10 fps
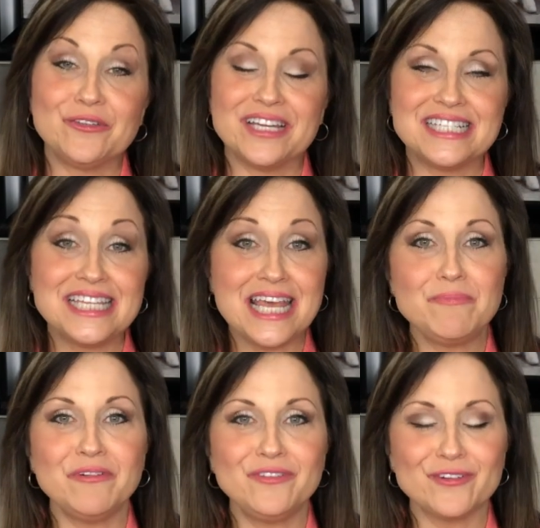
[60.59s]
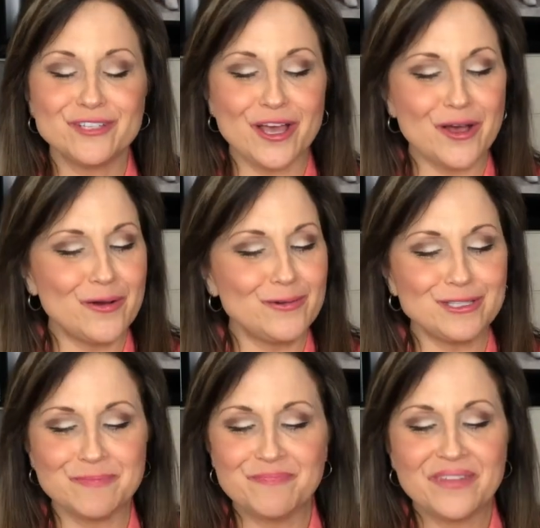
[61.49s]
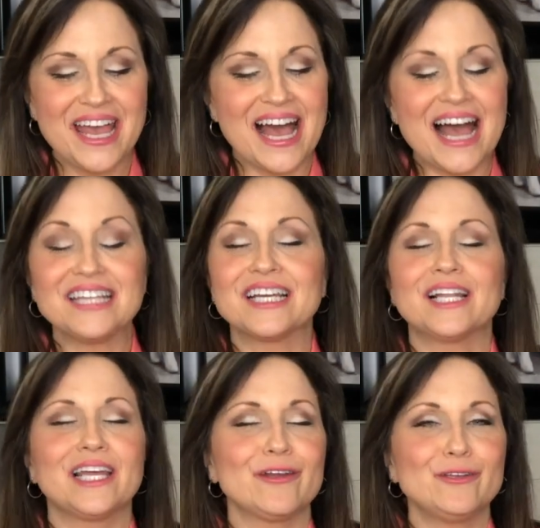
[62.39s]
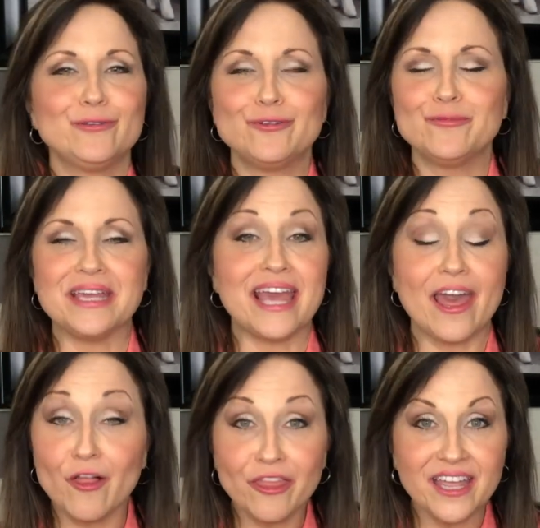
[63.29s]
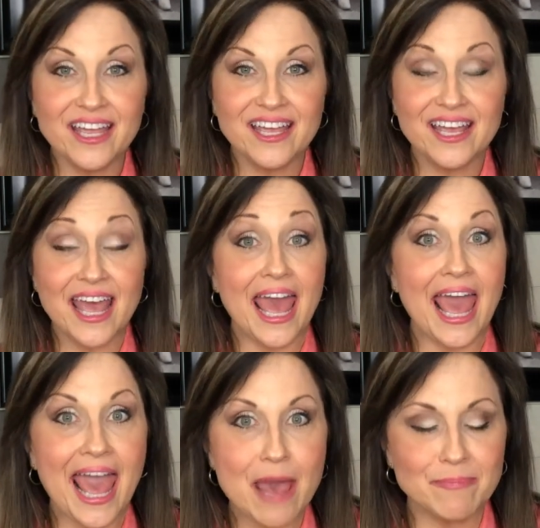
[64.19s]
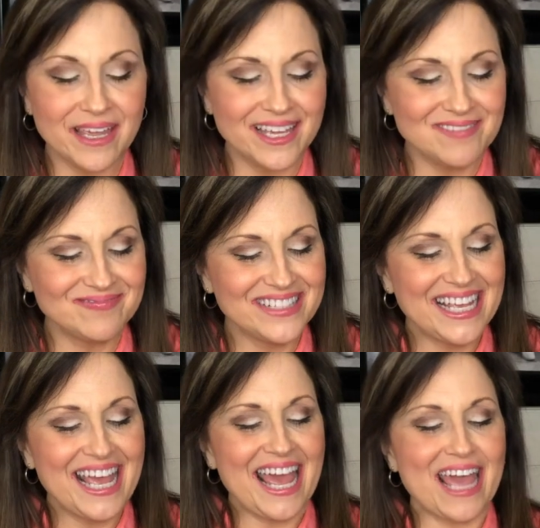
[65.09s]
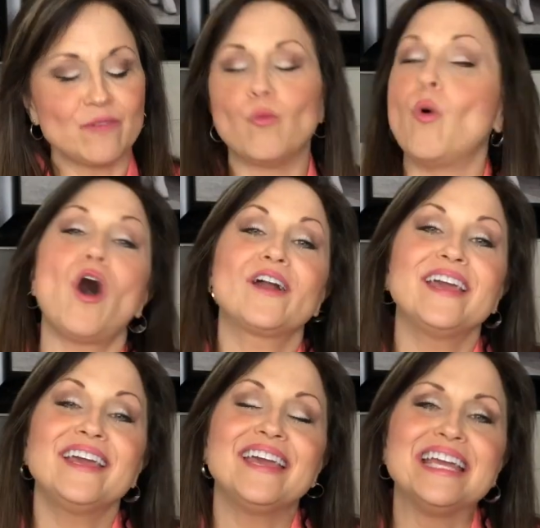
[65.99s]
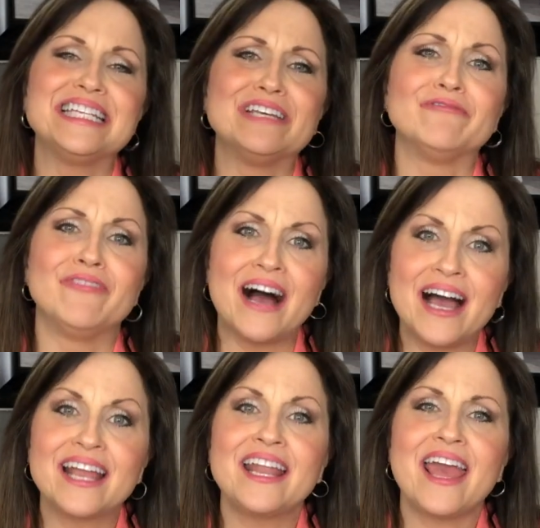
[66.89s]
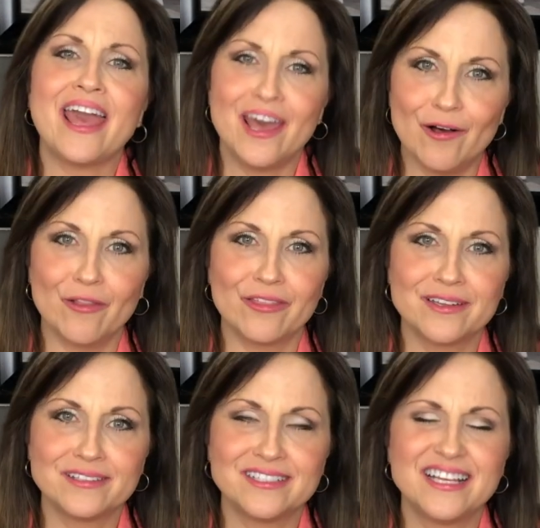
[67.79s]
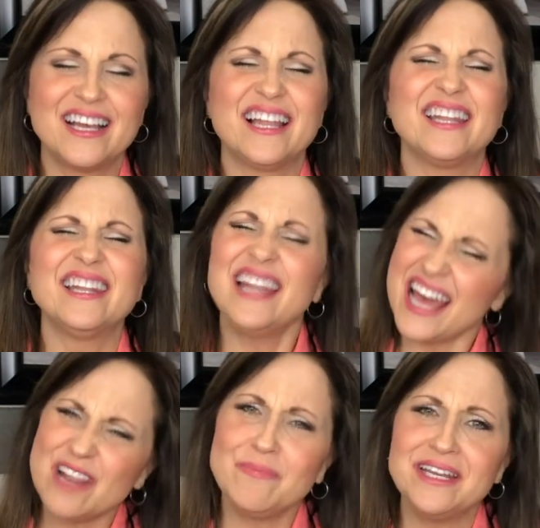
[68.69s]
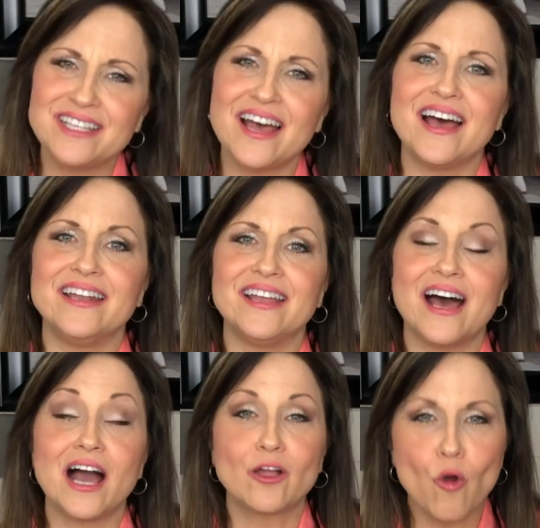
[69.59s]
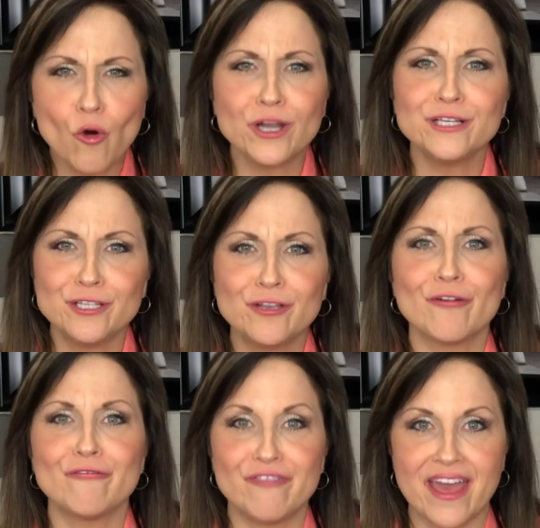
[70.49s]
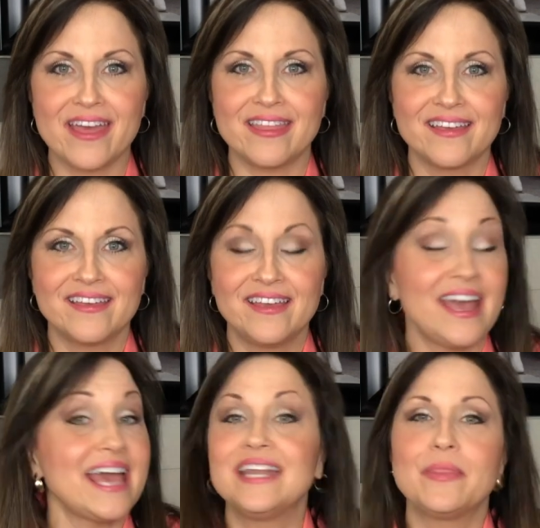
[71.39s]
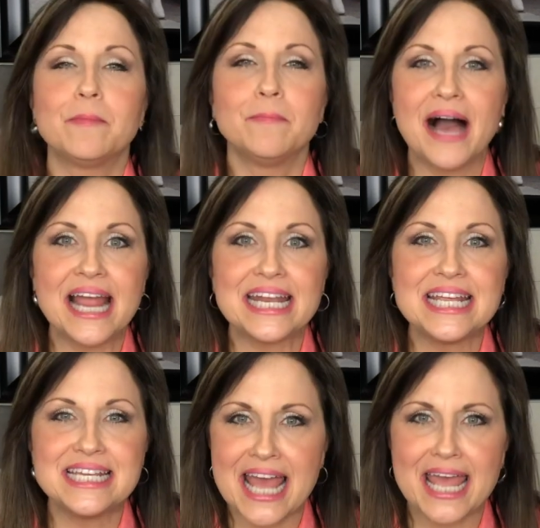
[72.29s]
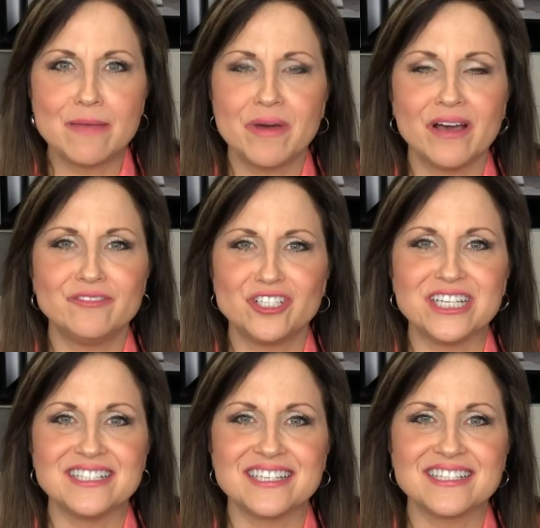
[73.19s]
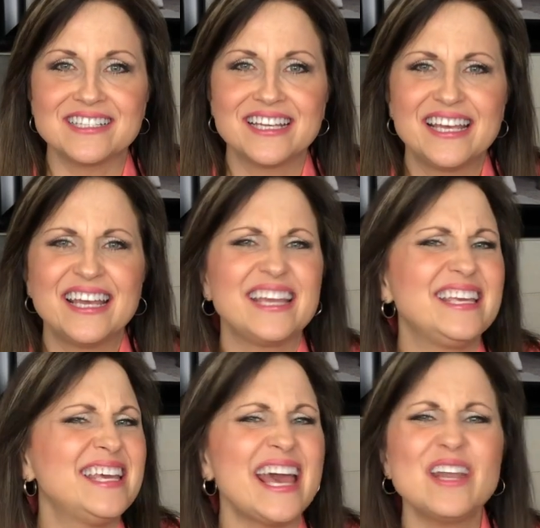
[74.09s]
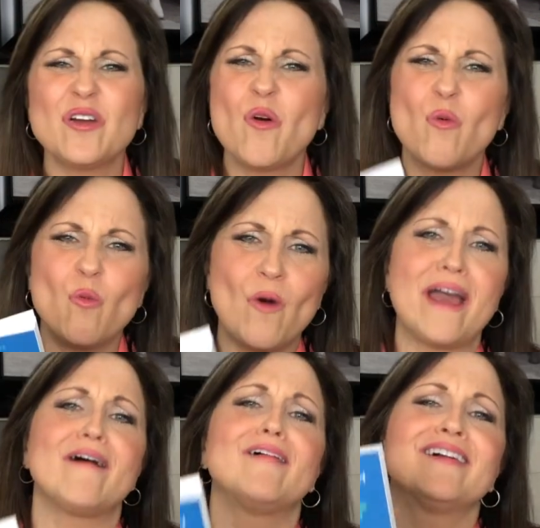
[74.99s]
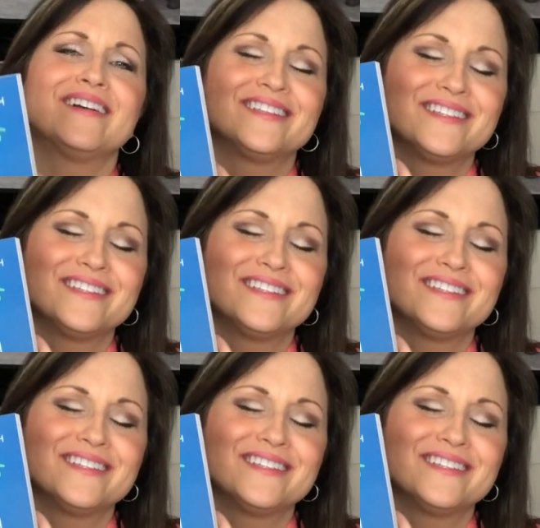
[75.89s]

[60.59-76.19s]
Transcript: to the tip of your toes, I declare you to be healthy, happy, and walking in divine health. Let it be done according to your faith and in the mighty name of Jesus. Get well